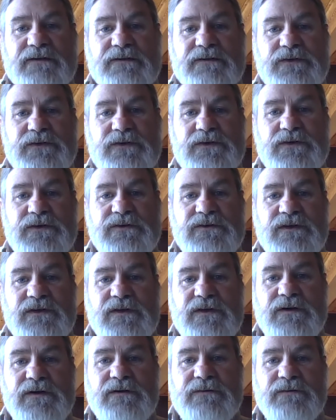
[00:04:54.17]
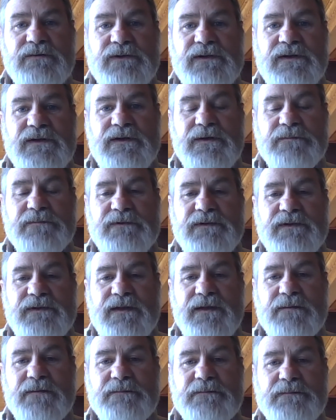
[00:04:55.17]
few years ago, and we helped
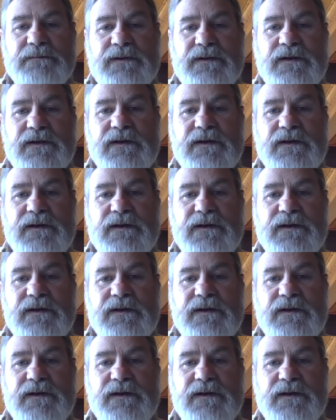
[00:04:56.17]
them